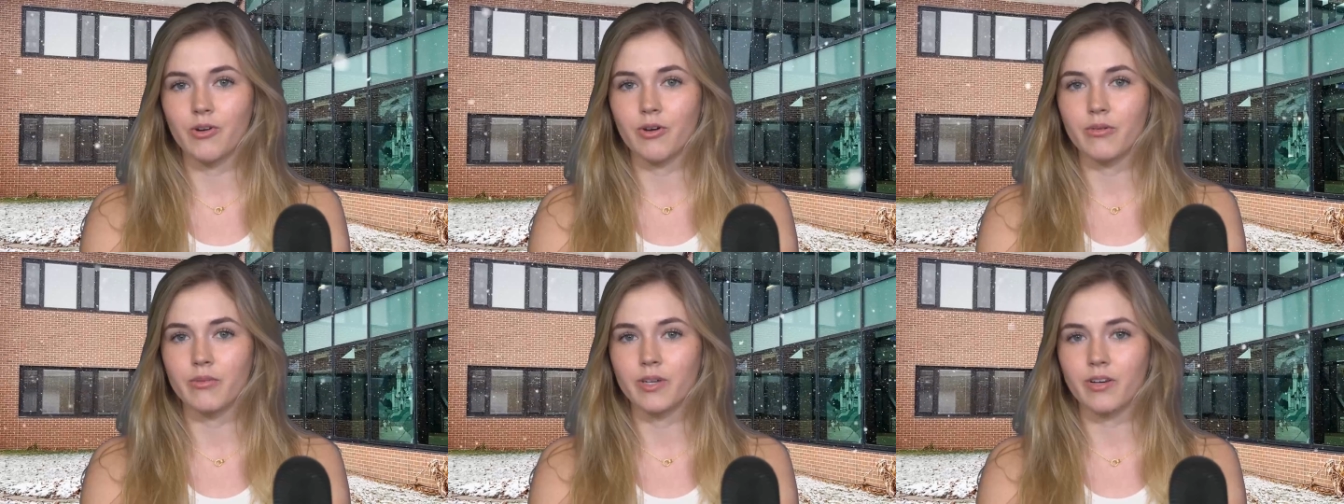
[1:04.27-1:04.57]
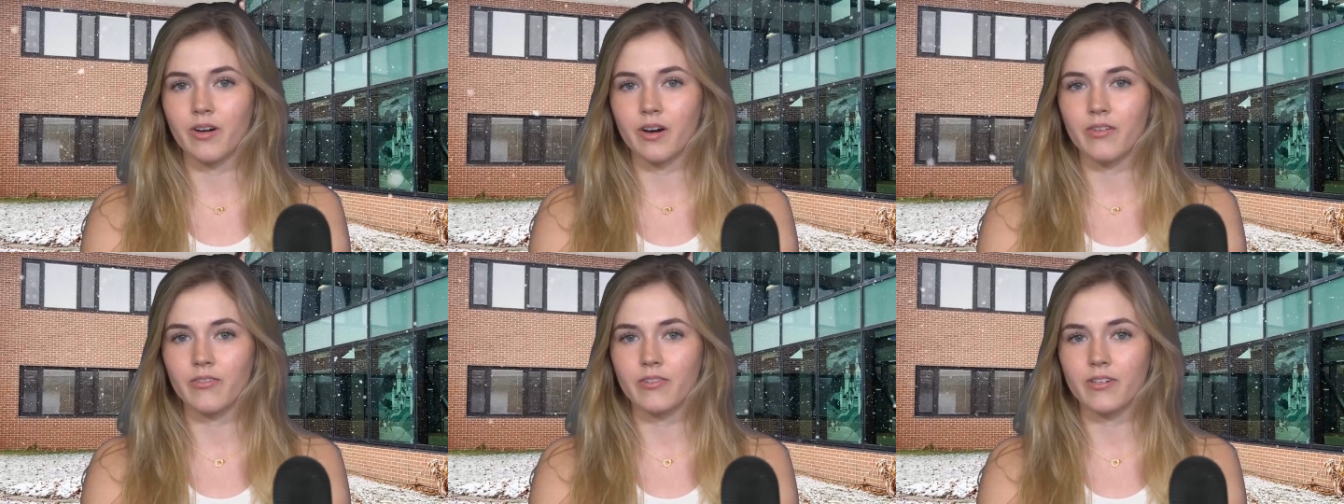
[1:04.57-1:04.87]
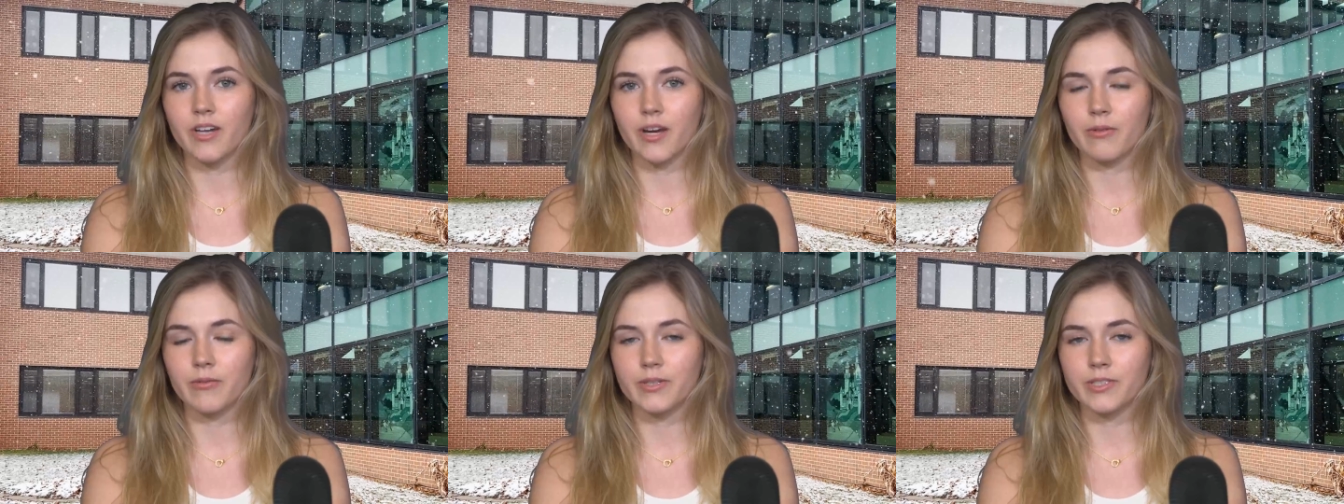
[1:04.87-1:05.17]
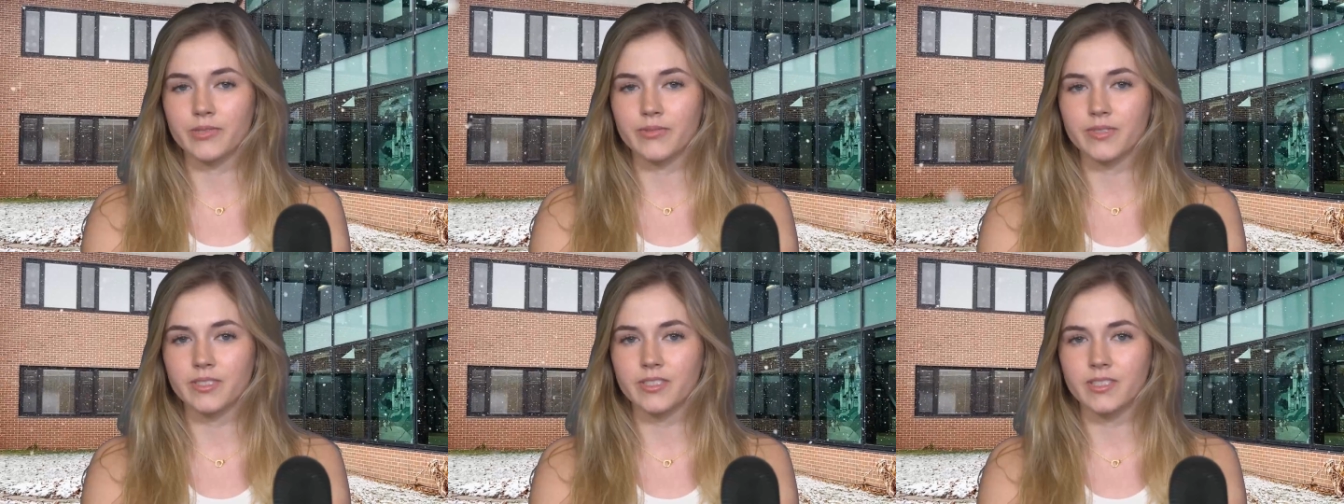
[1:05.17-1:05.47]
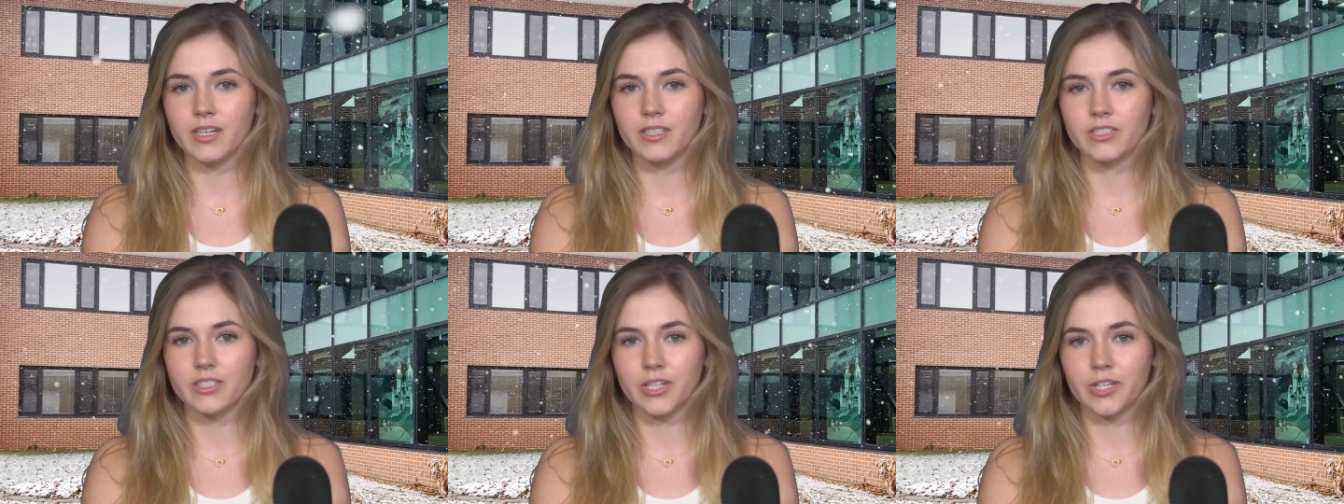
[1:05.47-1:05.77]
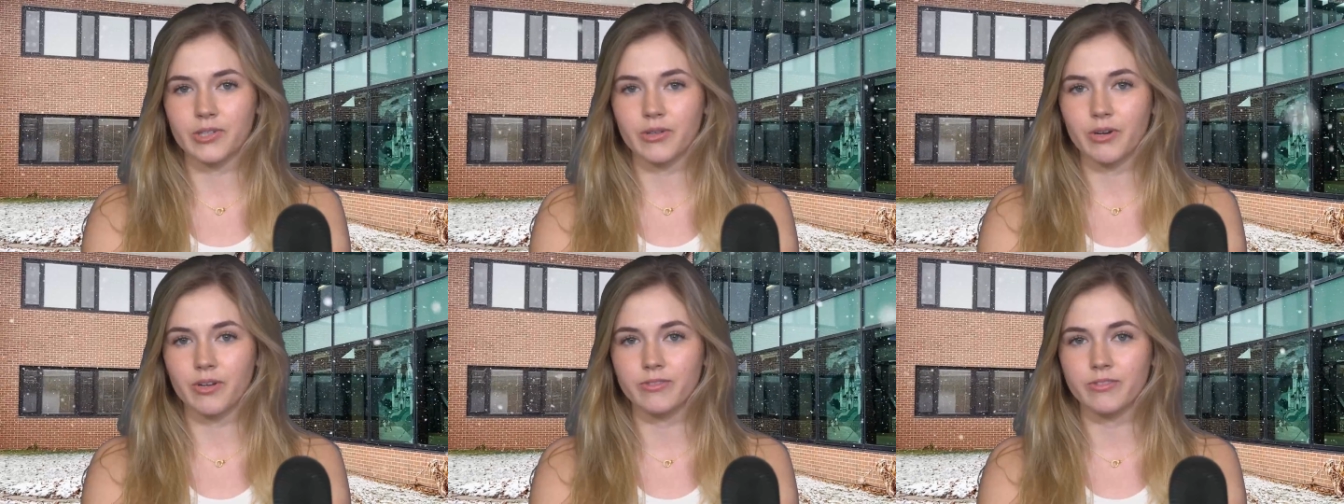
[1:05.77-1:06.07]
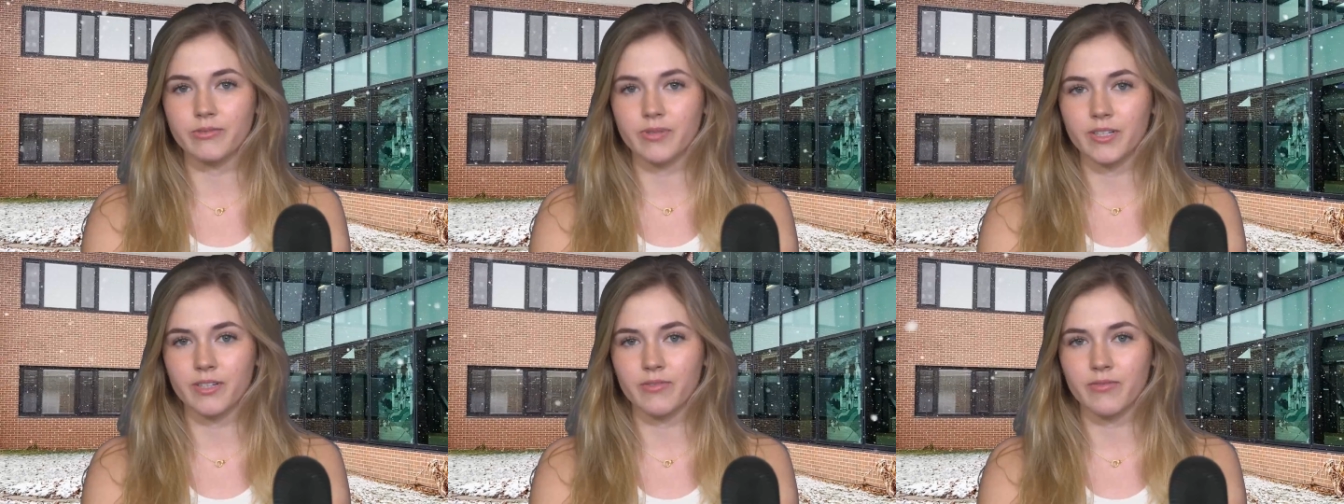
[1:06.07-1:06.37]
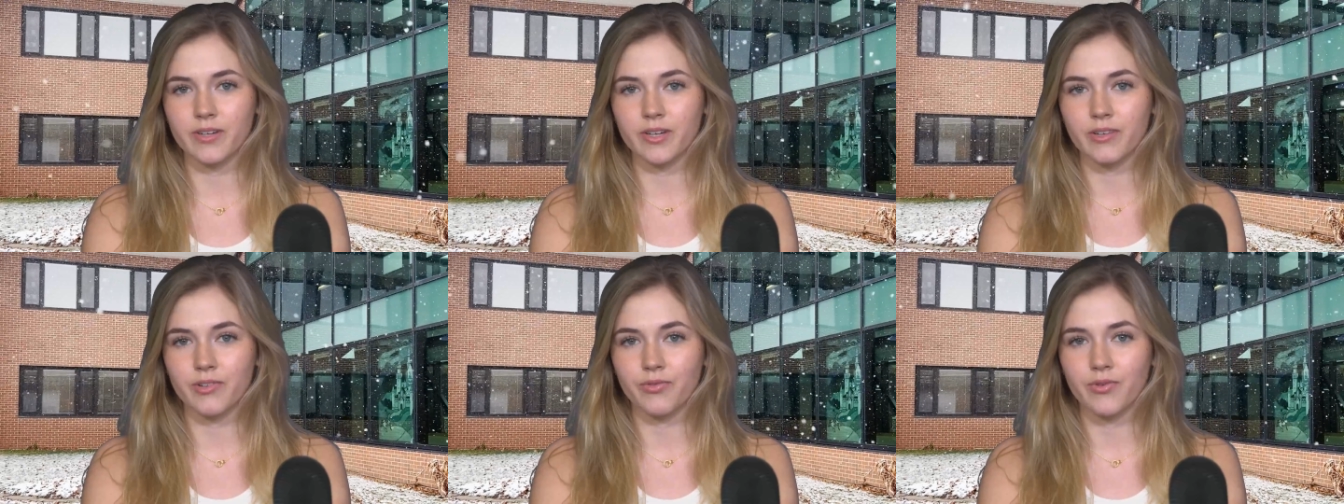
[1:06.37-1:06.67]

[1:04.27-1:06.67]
will be offered at Richwoods on January 25th